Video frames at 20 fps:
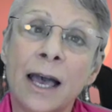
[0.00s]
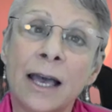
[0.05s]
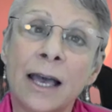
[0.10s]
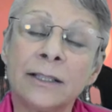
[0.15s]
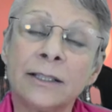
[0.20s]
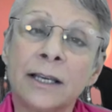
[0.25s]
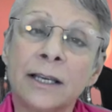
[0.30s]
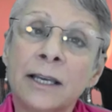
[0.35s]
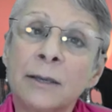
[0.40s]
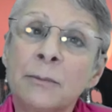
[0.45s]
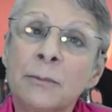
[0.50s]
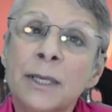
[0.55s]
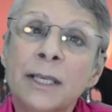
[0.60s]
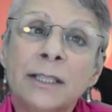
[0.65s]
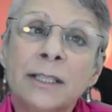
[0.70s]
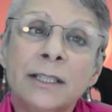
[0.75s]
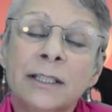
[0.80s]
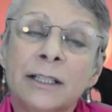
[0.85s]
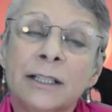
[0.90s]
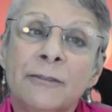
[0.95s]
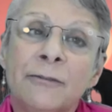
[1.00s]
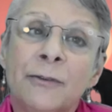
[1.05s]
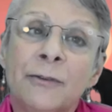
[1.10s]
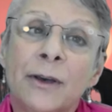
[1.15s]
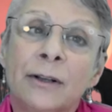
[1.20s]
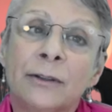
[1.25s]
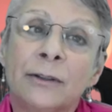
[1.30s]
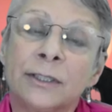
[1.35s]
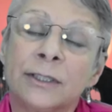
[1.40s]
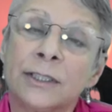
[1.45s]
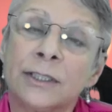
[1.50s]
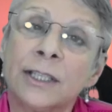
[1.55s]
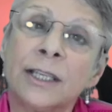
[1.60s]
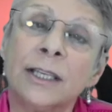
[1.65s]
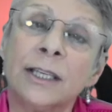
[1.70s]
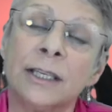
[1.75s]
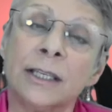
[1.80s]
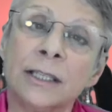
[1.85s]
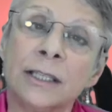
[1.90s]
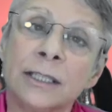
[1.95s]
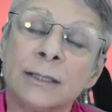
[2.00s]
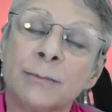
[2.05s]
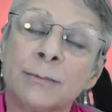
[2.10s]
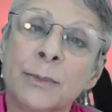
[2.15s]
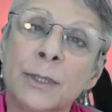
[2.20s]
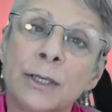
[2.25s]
And I immediately felt at ease